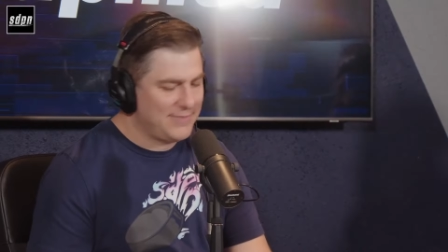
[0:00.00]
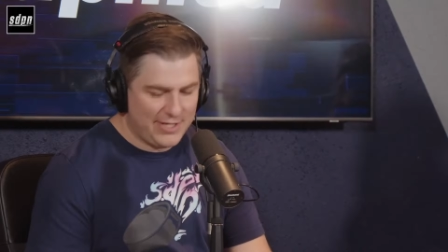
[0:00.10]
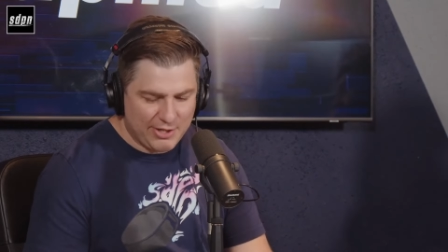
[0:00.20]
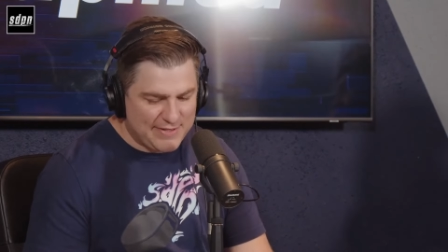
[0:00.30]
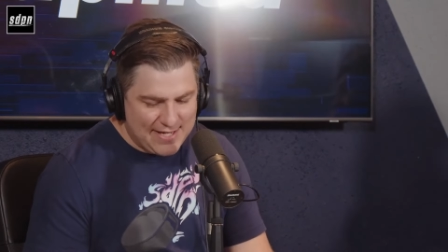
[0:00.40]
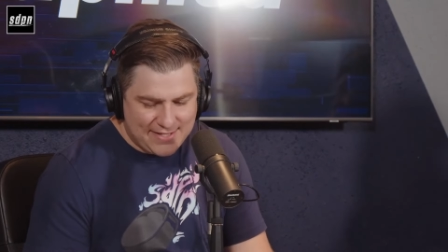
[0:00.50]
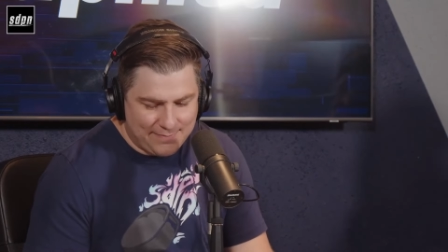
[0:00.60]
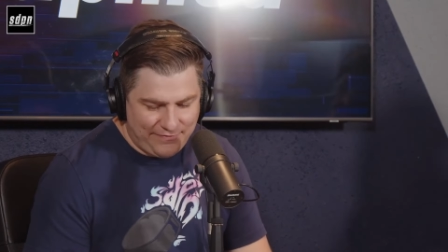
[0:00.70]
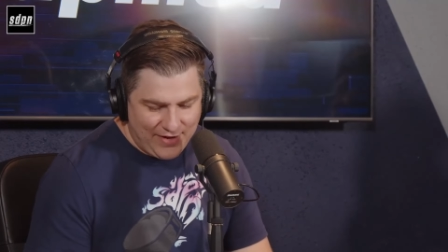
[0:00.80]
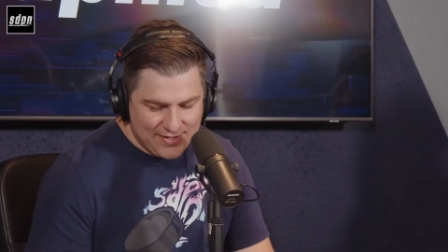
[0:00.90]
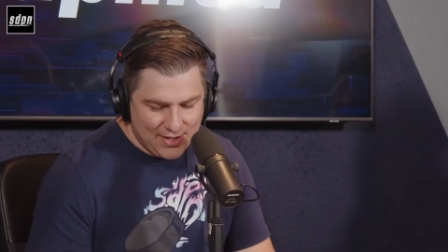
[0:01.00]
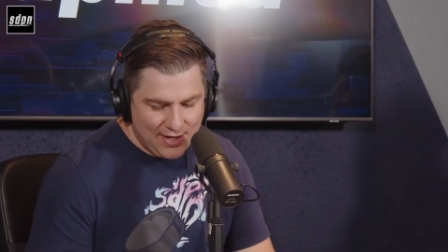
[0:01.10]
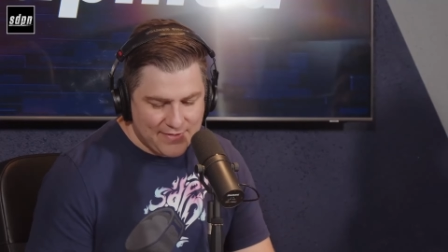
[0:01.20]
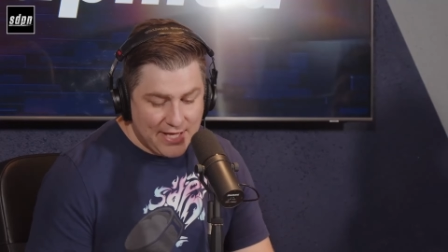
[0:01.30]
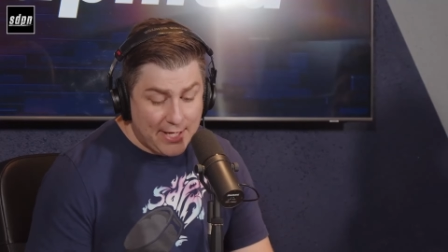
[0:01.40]
He'll take some
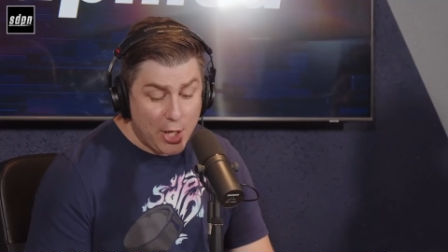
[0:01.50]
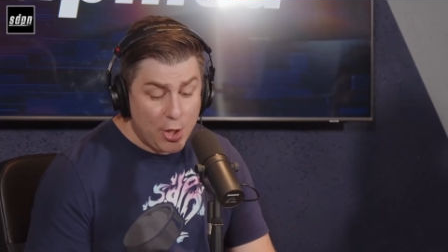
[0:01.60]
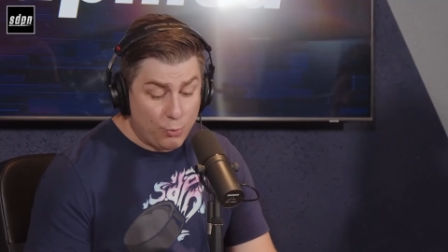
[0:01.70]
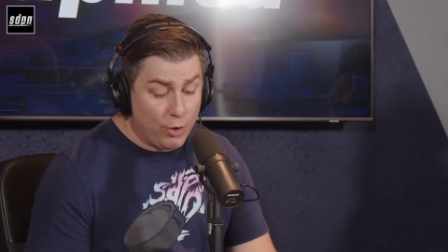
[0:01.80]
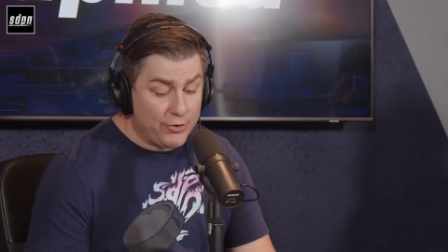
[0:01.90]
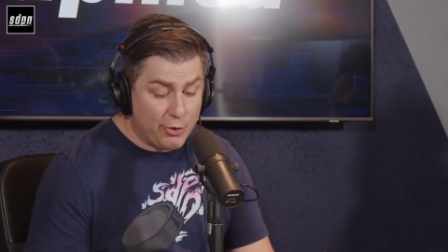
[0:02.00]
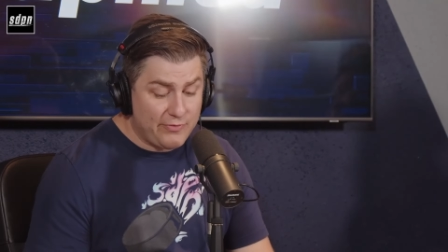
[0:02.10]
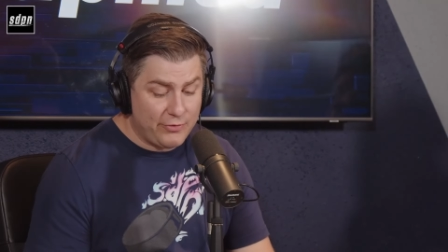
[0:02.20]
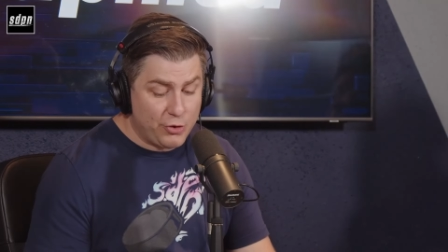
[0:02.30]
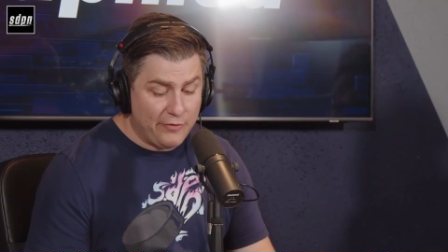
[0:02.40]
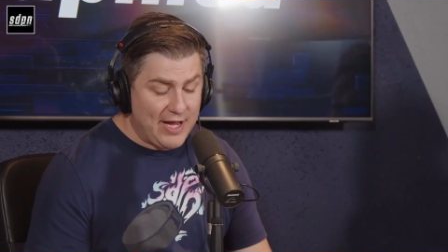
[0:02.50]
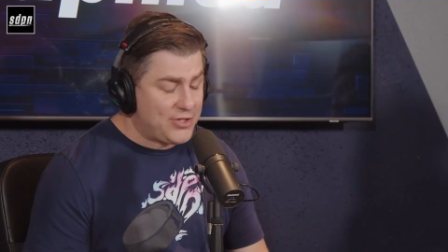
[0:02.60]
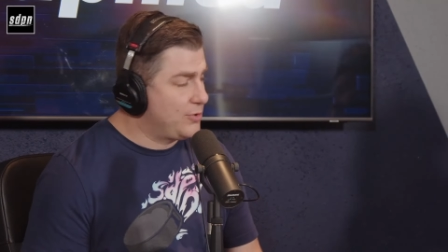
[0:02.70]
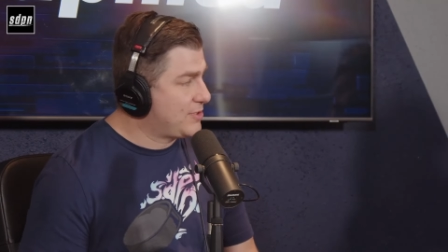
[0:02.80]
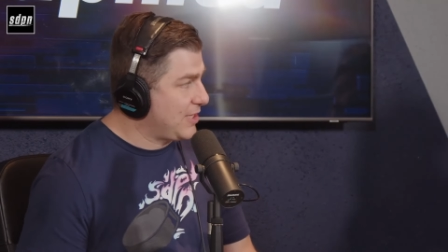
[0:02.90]
faceoffs. Like, well, Novak
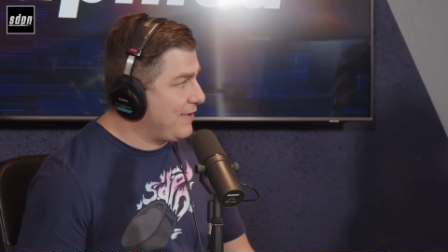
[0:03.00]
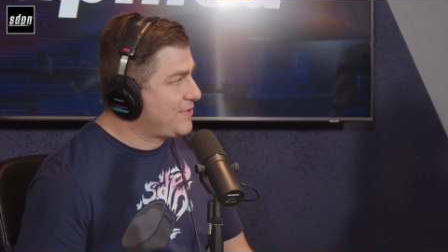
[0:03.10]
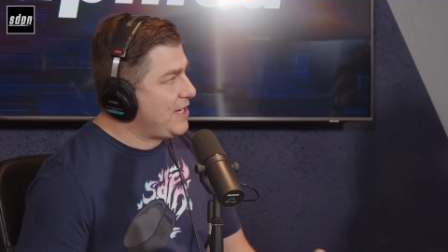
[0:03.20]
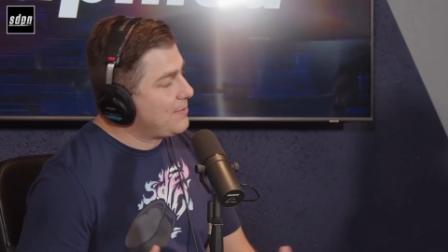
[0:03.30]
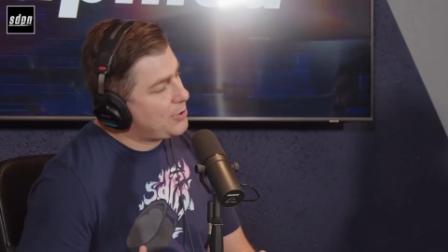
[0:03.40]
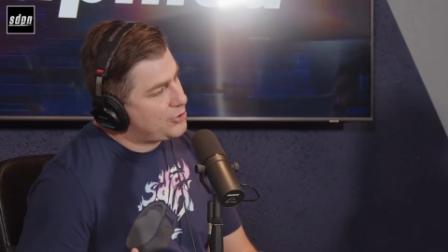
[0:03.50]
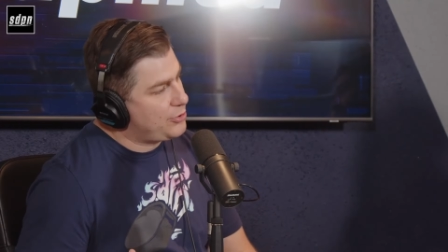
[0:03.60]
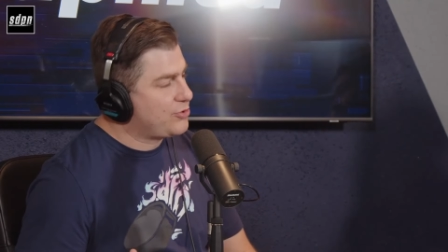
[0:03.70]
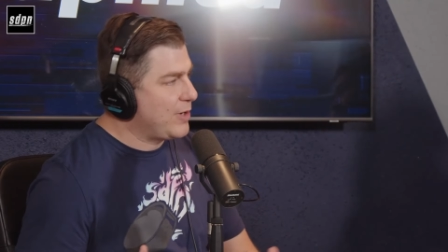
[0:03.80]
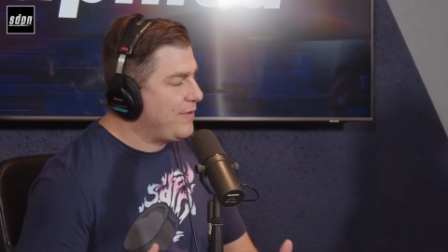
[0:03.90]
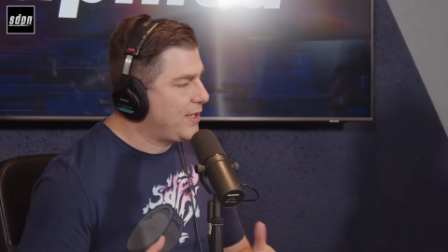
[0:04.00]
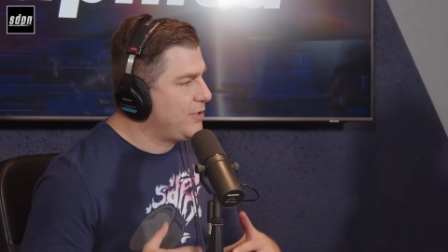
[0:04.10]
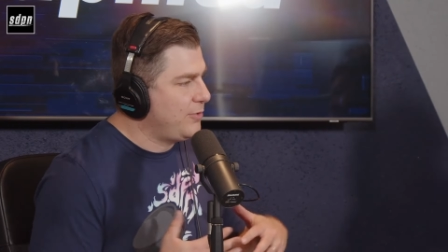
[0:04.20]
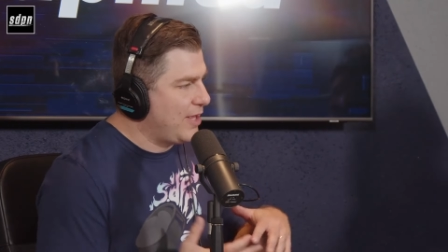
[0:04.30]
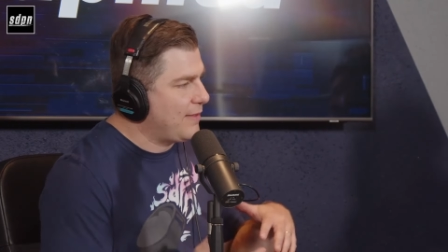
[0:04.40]
shoots left, Stamkos shoots right. They could
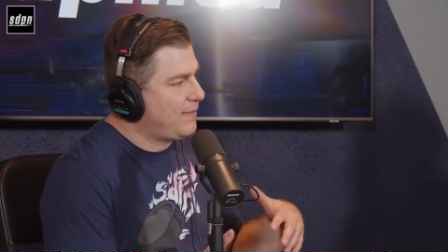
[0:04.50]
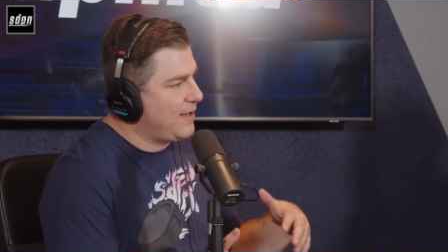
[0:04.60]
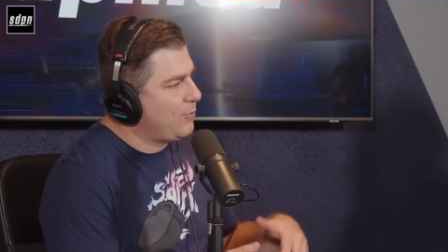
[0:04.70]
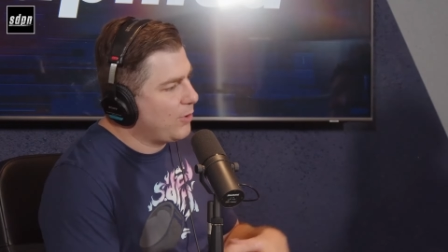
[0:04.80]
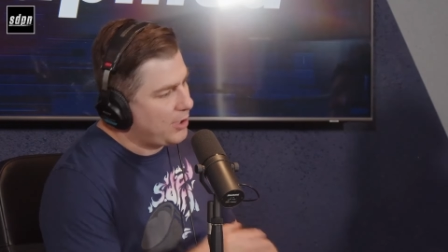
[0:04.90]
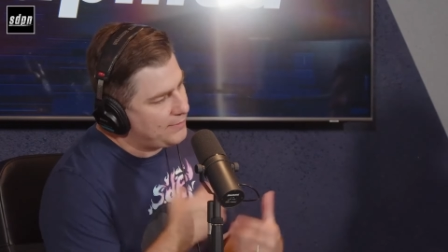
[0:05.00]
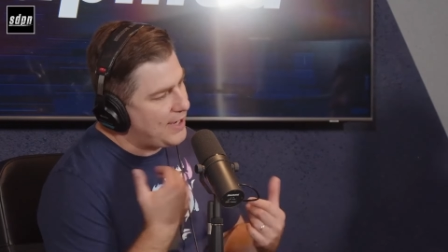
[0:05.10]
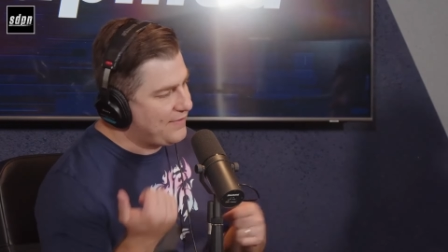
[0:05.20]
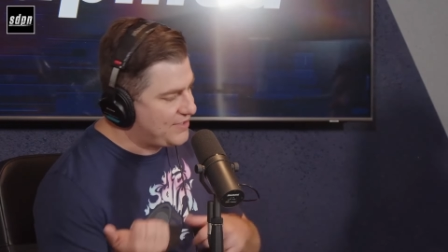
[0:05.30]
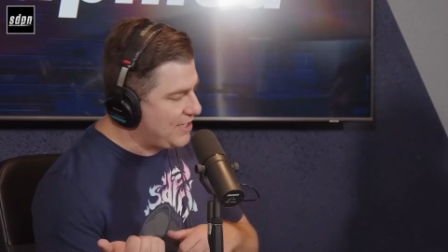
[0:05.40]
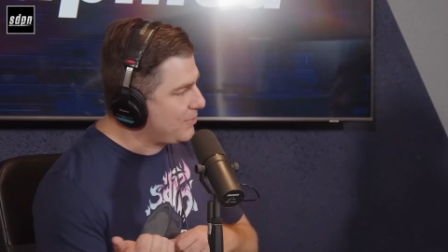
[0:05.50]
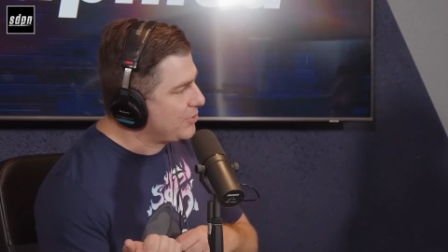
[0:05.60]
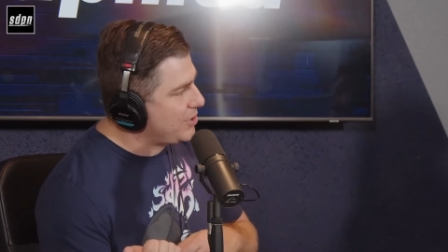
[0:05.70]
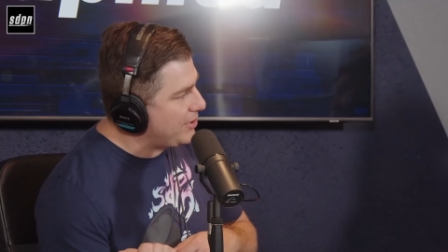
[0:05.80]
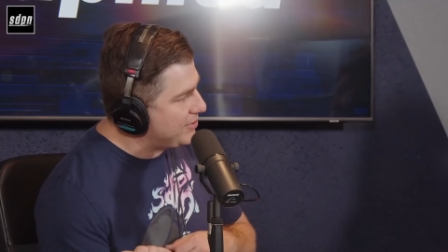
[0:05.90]
do that thing where they have
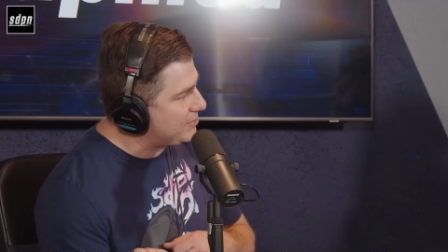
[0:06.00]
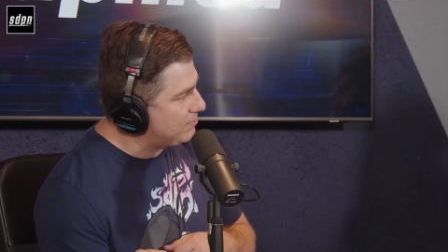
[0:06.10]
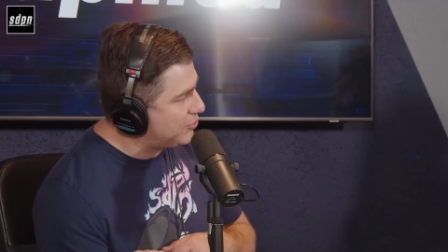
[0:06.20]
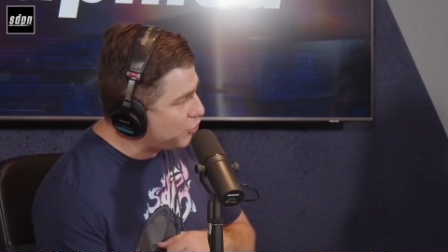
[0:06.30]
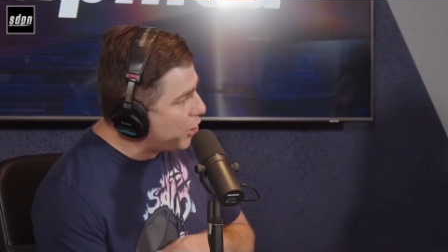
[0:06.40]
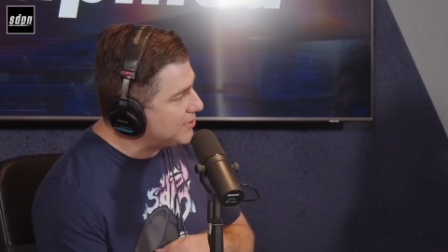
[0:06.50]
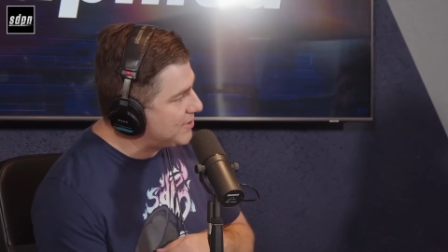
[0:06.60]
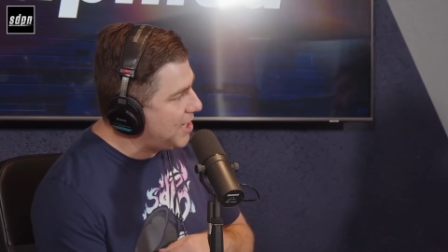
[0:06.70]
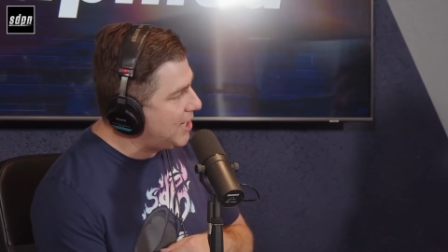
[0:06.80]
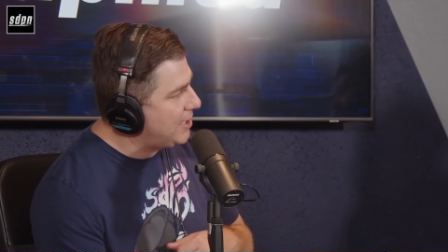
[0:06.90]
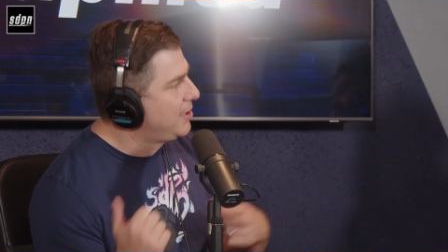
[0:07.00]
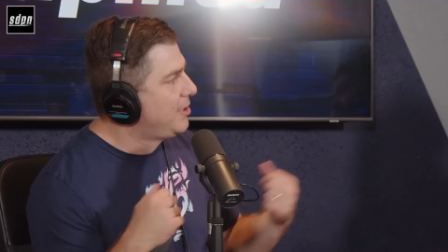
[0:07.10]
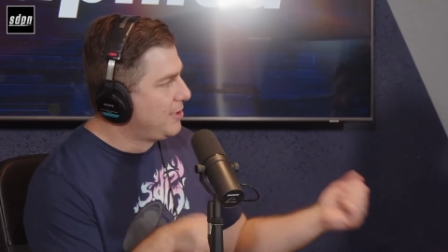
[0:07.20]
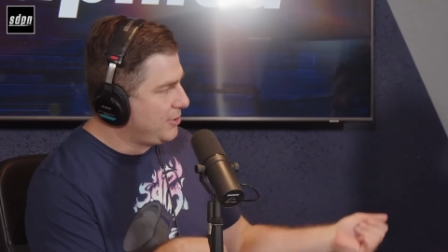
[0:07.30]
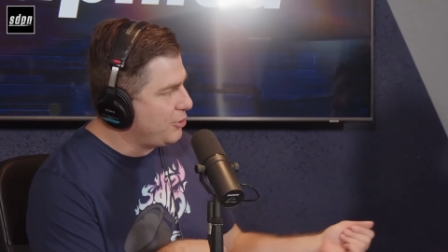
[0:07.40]
Stamkos on his strong side,
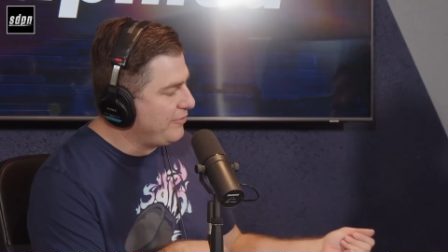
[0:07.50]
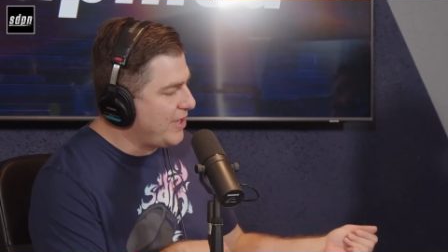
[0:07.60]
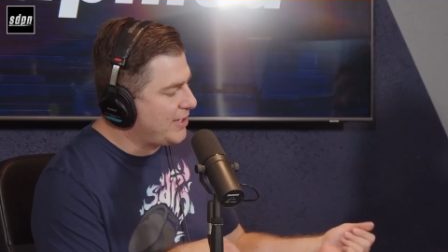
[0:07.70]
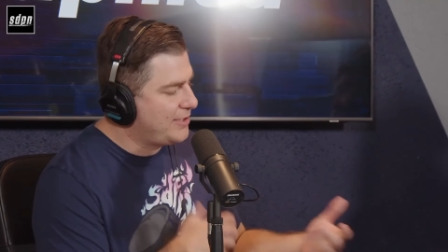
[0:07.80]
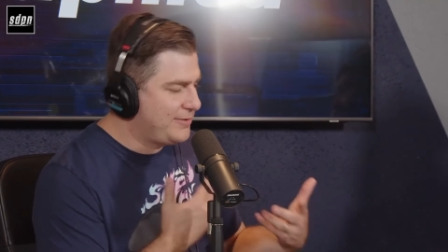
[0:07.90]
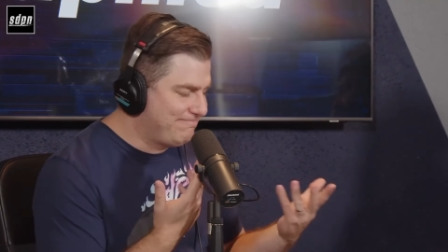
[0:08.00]
Novak.